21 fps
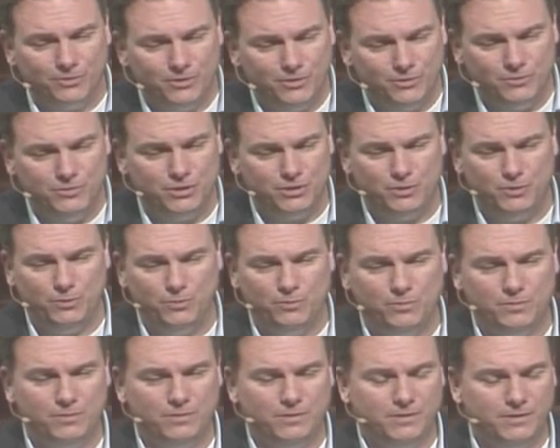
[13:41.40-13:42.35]
you do.
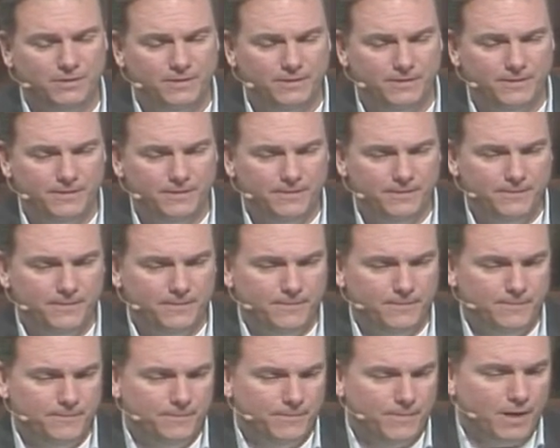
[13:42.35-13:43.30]

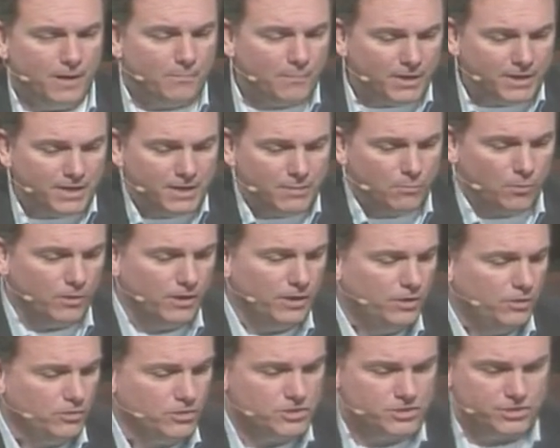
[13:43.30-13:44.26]
A Monday morning
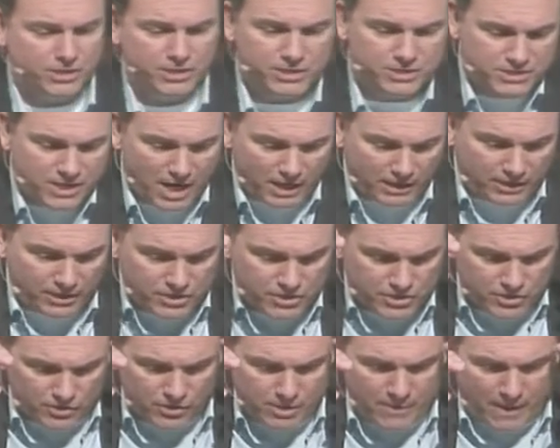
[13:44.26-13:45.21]
Christian is not
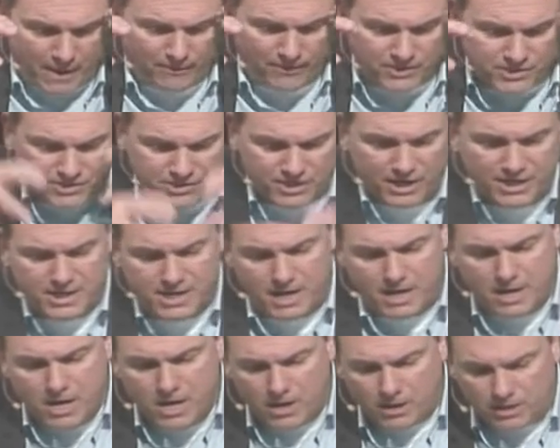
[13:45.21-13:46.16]
concerned about the
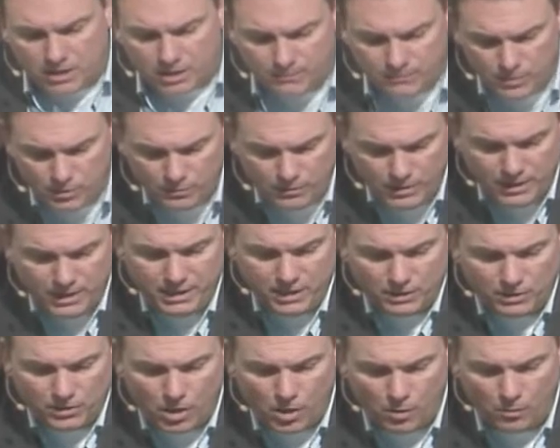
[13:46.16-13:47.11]
Sunday community
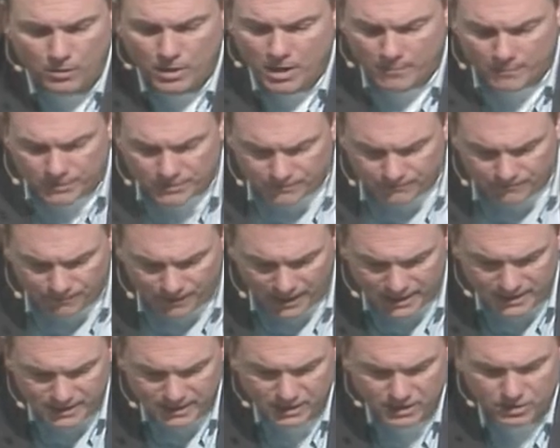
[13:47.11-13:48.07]
alone, but
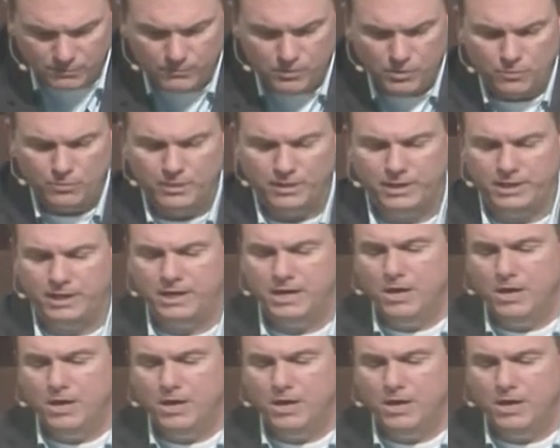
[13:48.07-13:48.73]
finding community